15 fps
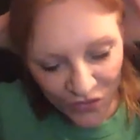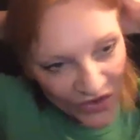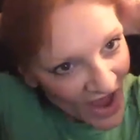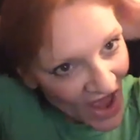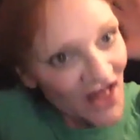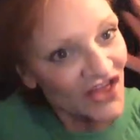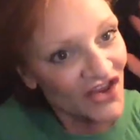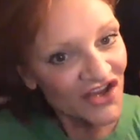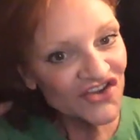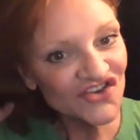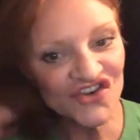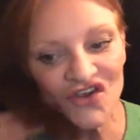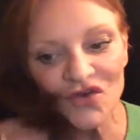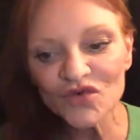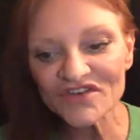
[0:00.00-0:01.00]
reality,
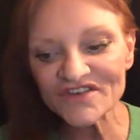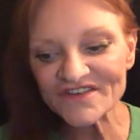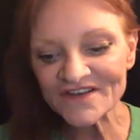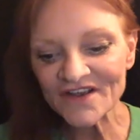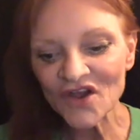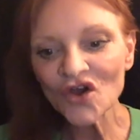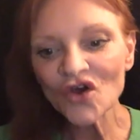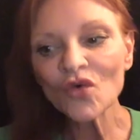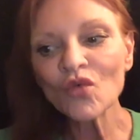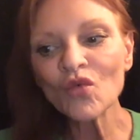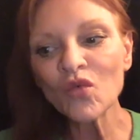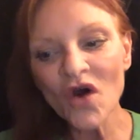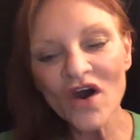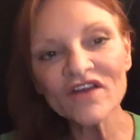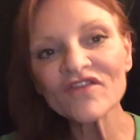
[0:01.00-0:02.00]
she was
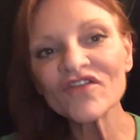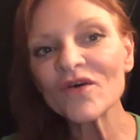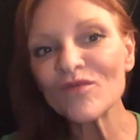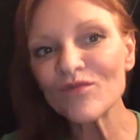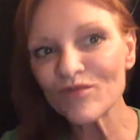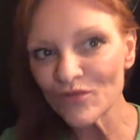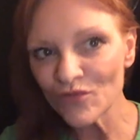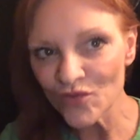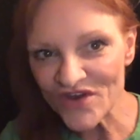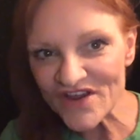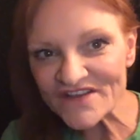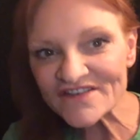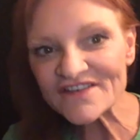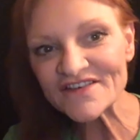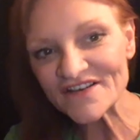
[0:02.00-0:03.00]
one of the
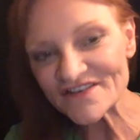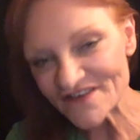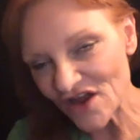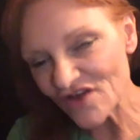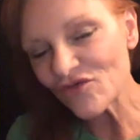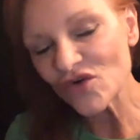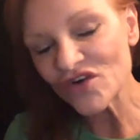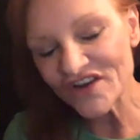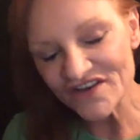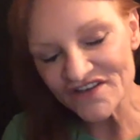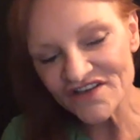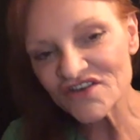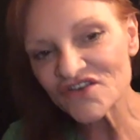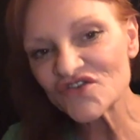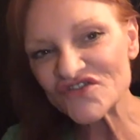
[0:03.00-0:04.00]
reasons that typhoid
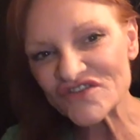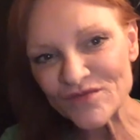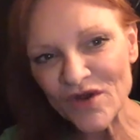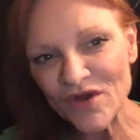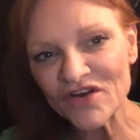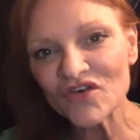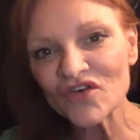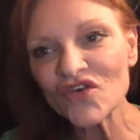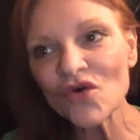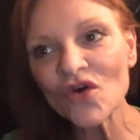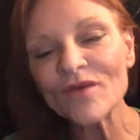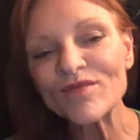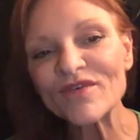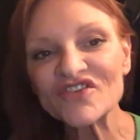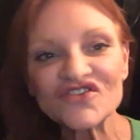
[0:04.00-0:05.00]
continued to spread in New
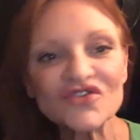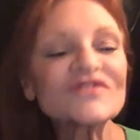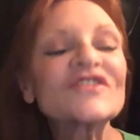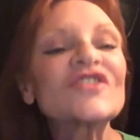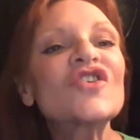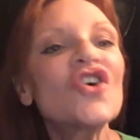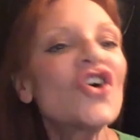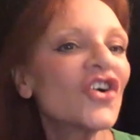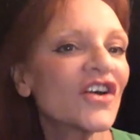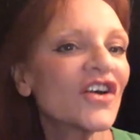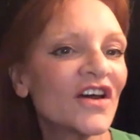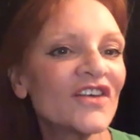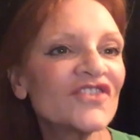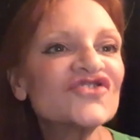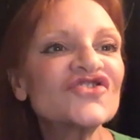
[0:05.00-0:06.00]
York, because she was a cook
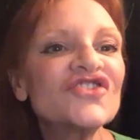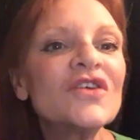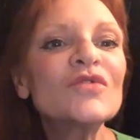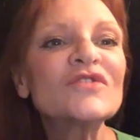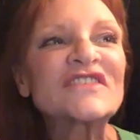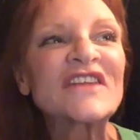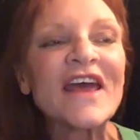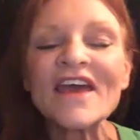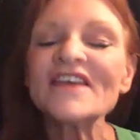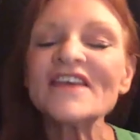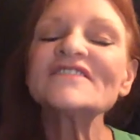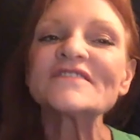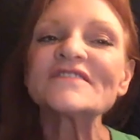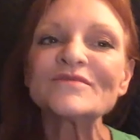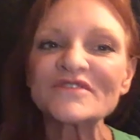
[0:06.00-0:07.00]
and she was an
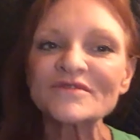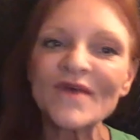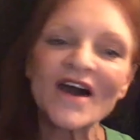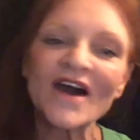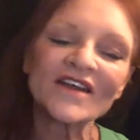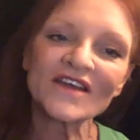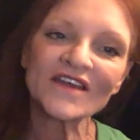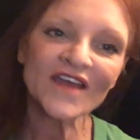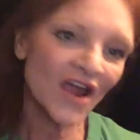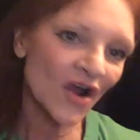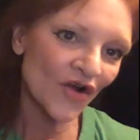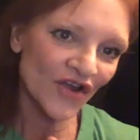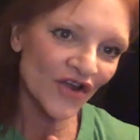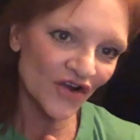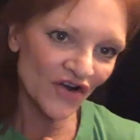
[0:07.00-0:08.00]
asymptomatic
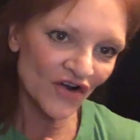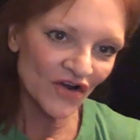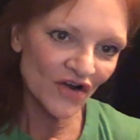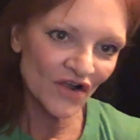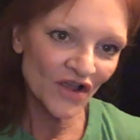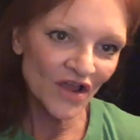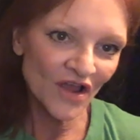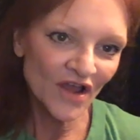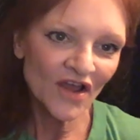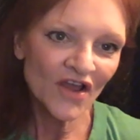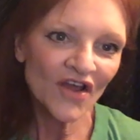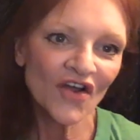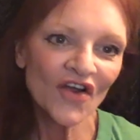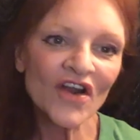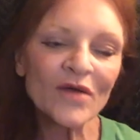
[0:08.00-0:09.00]
carrier.
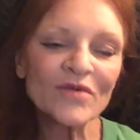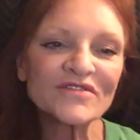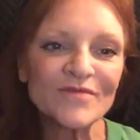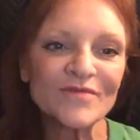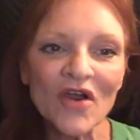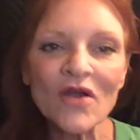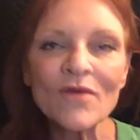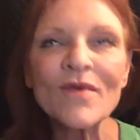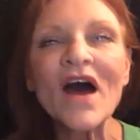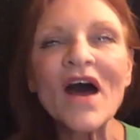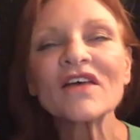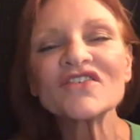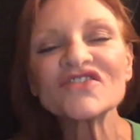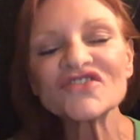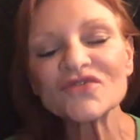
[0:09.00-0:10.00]
Her name was Mary
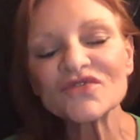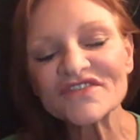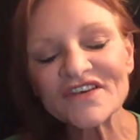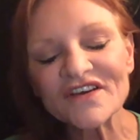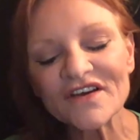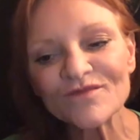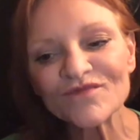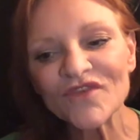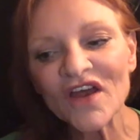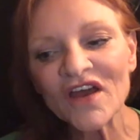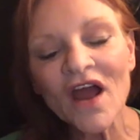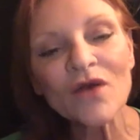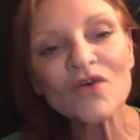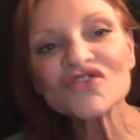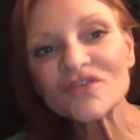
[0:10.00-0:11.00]
Mallon. She was an
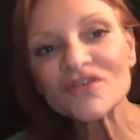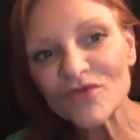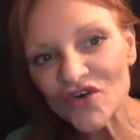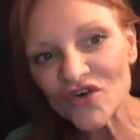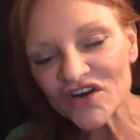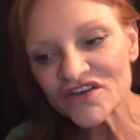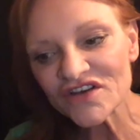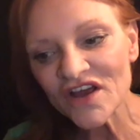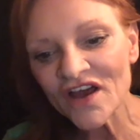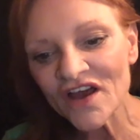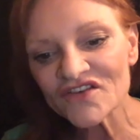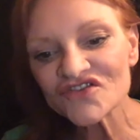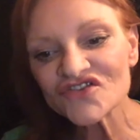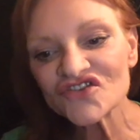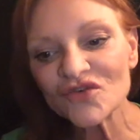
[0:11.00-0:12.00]
Irish immigrant,
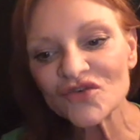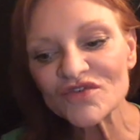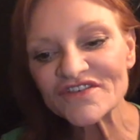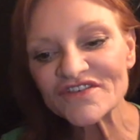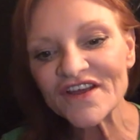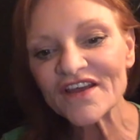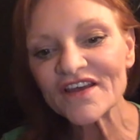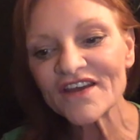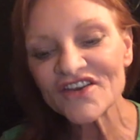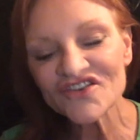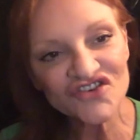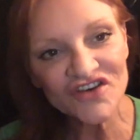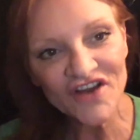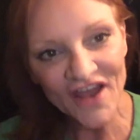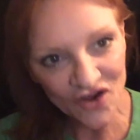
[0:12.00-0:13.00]
and she was a
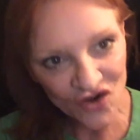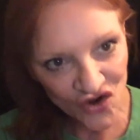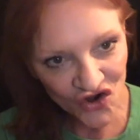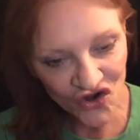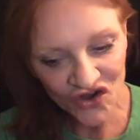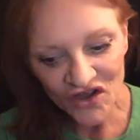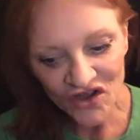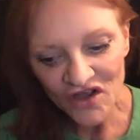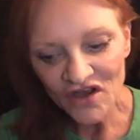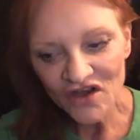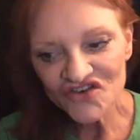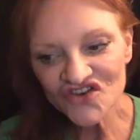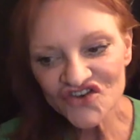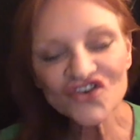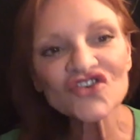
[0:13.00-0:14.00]
kitchen cook.
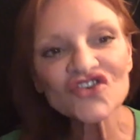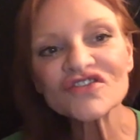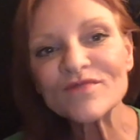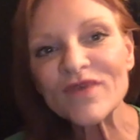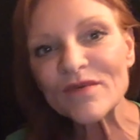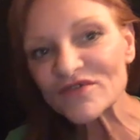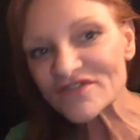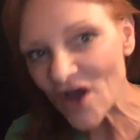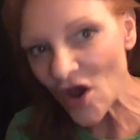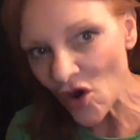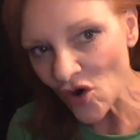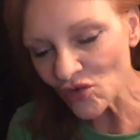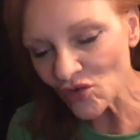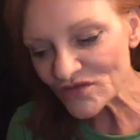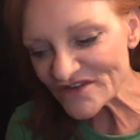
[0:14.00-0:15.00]
She cooked in people's
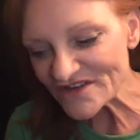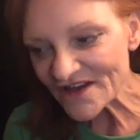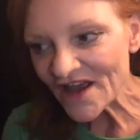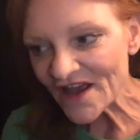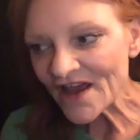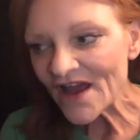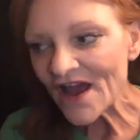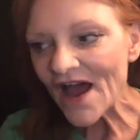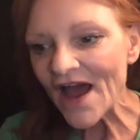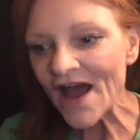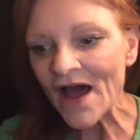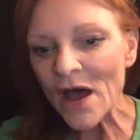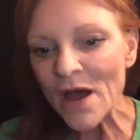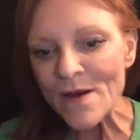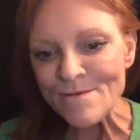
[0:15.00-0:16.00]
homes,
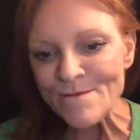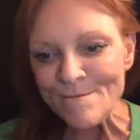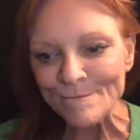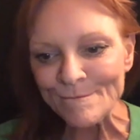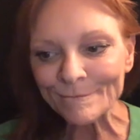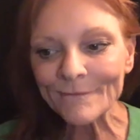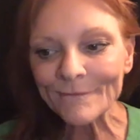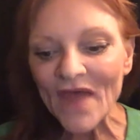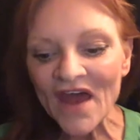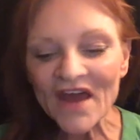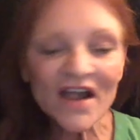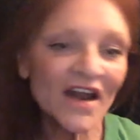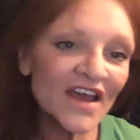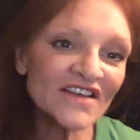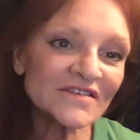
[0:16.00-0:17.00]
um,
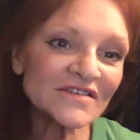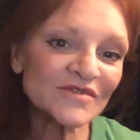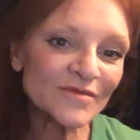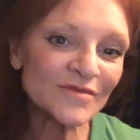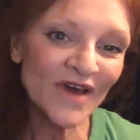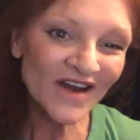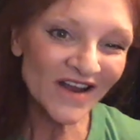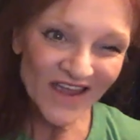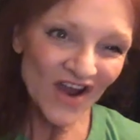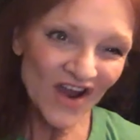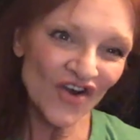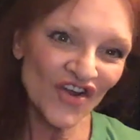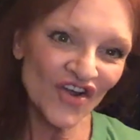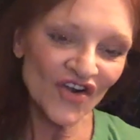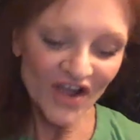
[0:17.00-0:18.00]
and an asymptomatic
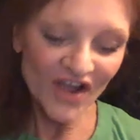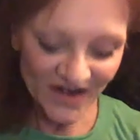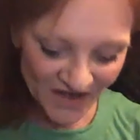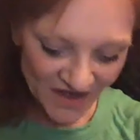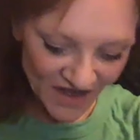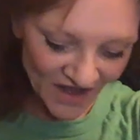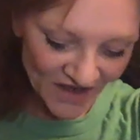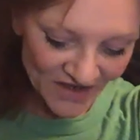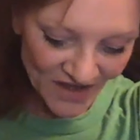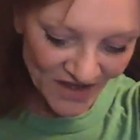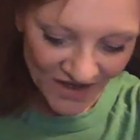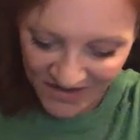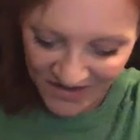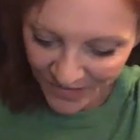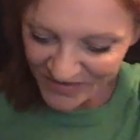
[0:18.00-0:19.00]
carrier, and
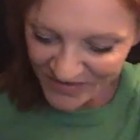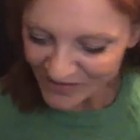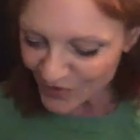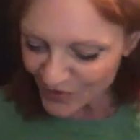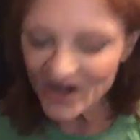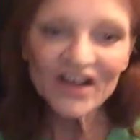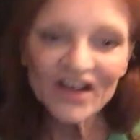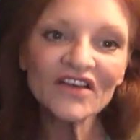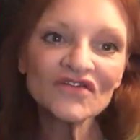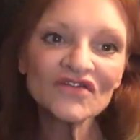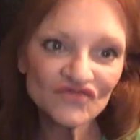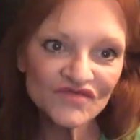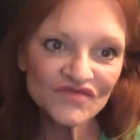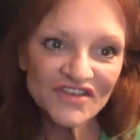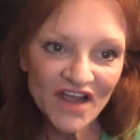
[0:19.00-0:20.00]
ended up spreading
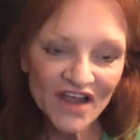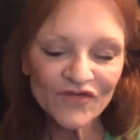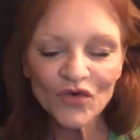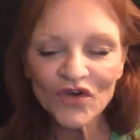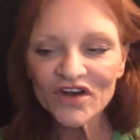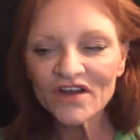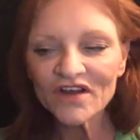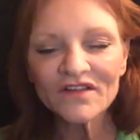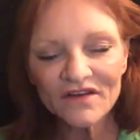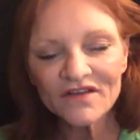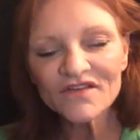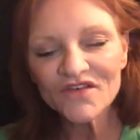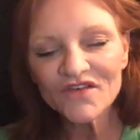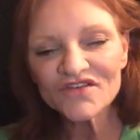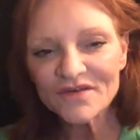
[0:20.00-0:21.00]
typhoid. And
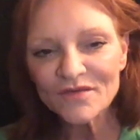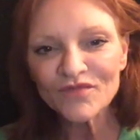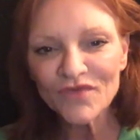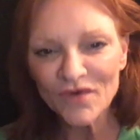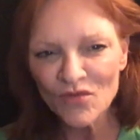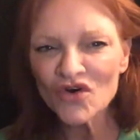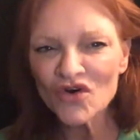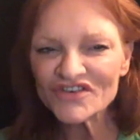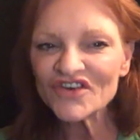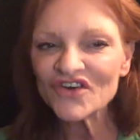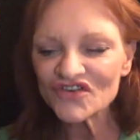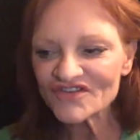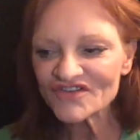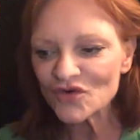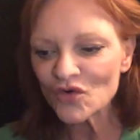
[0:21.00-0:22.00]
there's more to
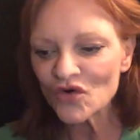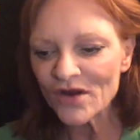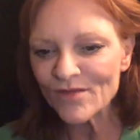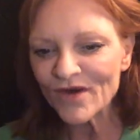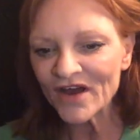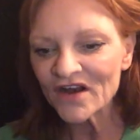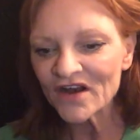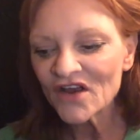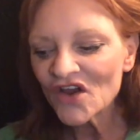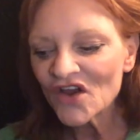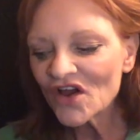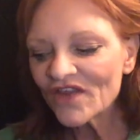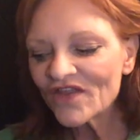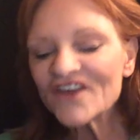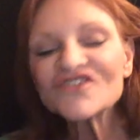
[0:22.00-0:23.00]
her story, but
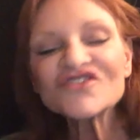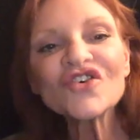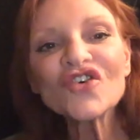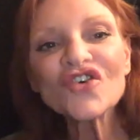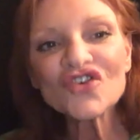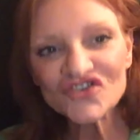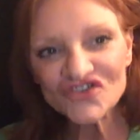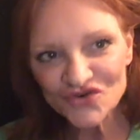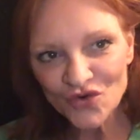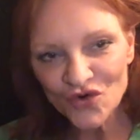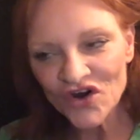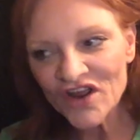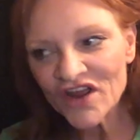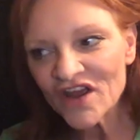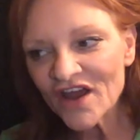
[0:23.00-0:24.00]
they took her
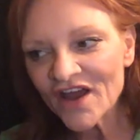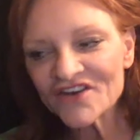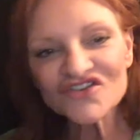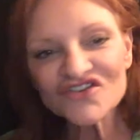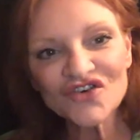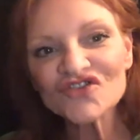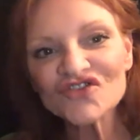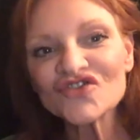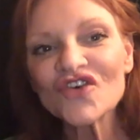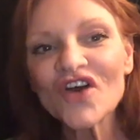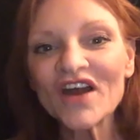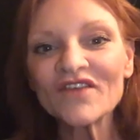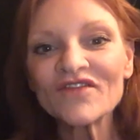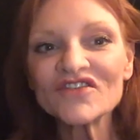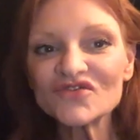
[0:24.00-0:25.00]
story and turned her
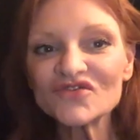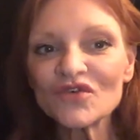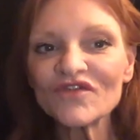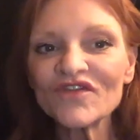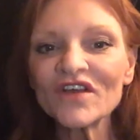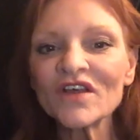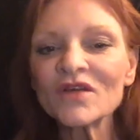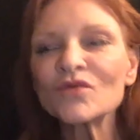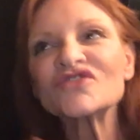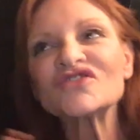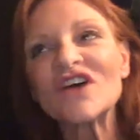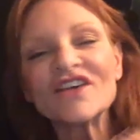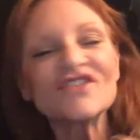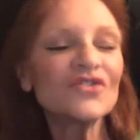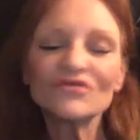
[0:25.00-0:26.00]
kind of into a villain, which
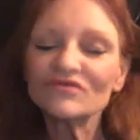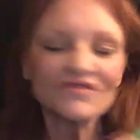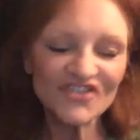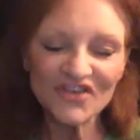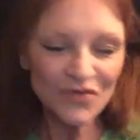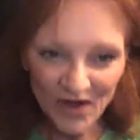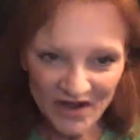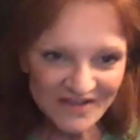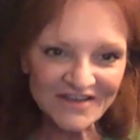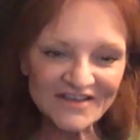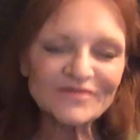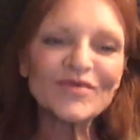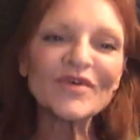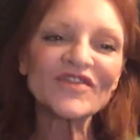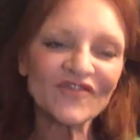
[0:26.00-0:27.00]
I don't. She
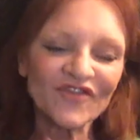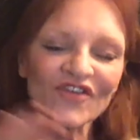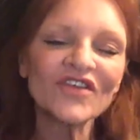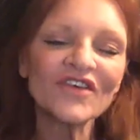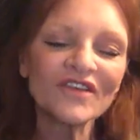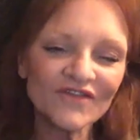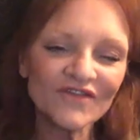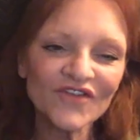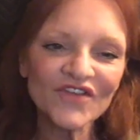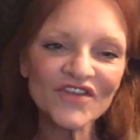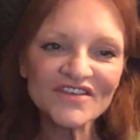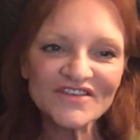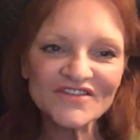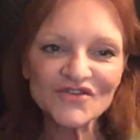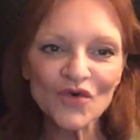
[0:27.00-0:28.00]
wasn't, but for
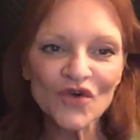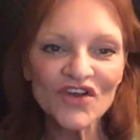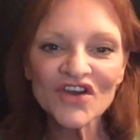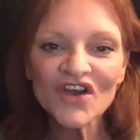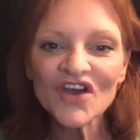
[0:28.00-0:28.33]
this story,